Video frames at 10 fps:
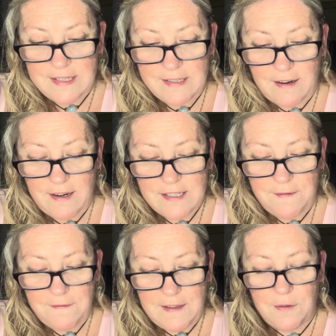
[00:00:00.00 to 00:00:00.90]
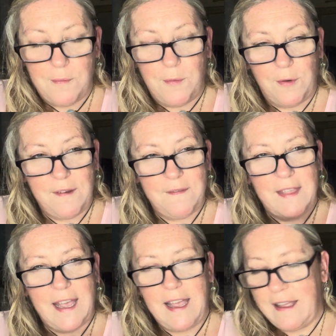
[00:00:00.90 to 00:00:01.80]
start to feel more of
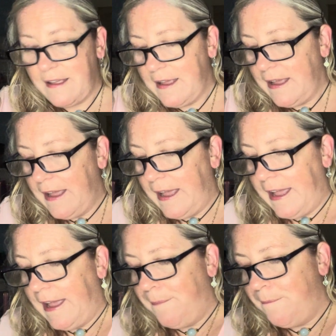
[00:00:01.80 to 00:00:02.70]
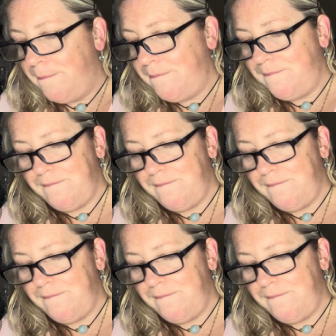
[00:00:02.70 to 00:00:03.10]
that in